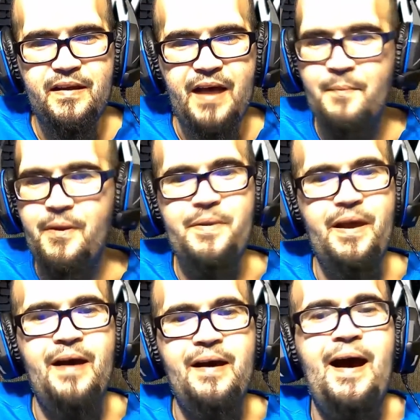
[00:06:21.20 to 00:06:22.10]
I'm going to be,
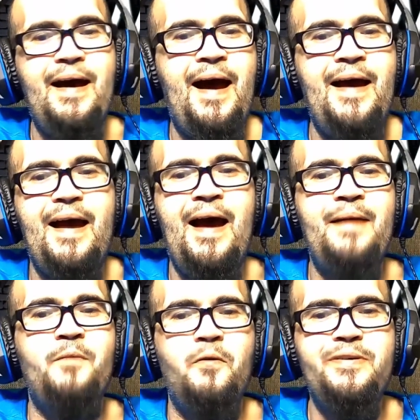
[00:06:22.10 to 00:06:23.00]
I
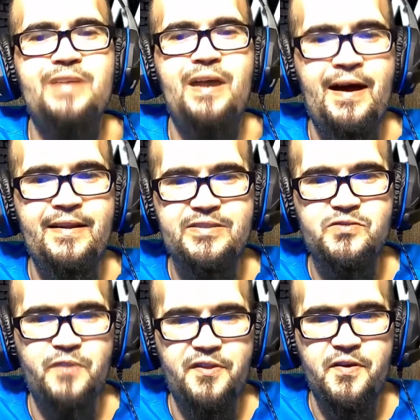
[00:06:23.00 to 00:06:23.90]
am always honest
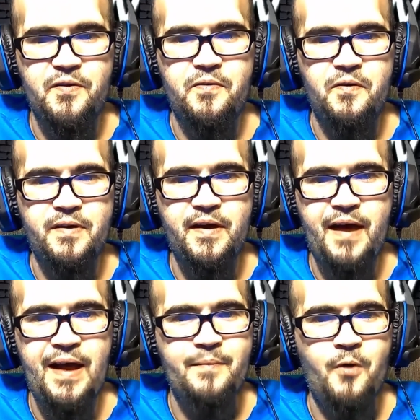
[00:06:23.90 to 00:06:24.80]
with you. Okay.
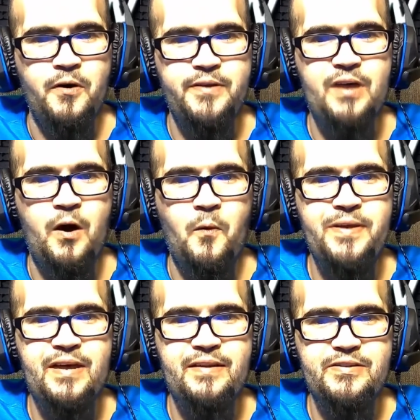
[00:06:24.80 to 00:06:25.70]
I am
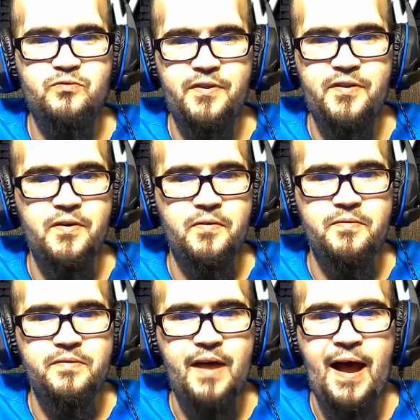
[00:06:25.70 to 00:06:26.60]
always honest with you.
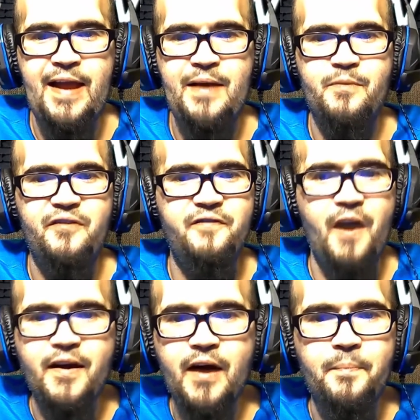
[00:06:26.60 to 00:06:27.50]
I am a
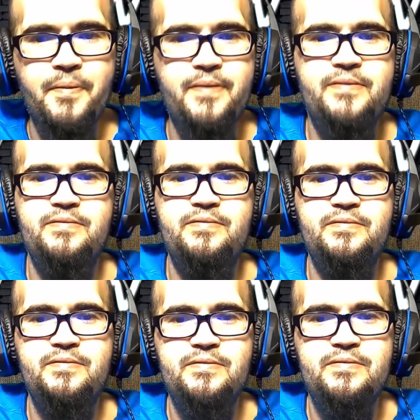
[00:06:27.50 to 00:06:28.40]
fuck up.
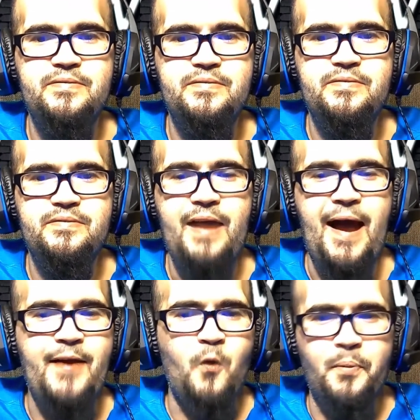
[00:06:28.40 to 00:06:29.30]

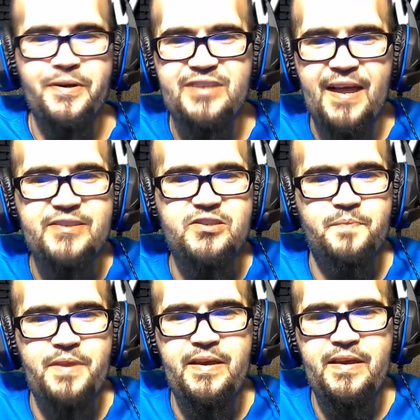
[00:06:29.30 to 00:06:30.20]
I don't pretend to
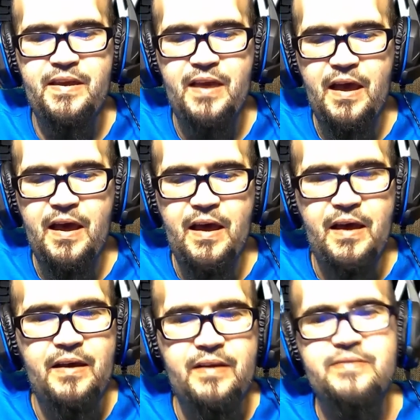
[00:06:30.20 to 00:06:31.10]
be
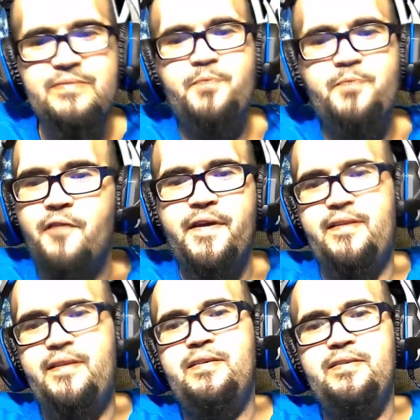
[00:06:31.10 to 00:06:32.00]

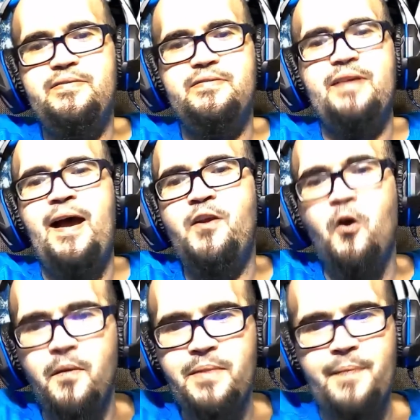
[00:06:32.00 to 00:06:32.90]
perfect. I
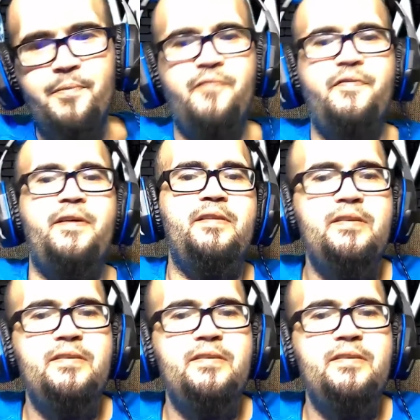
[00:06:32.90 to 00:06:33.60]
know I'm not perfect.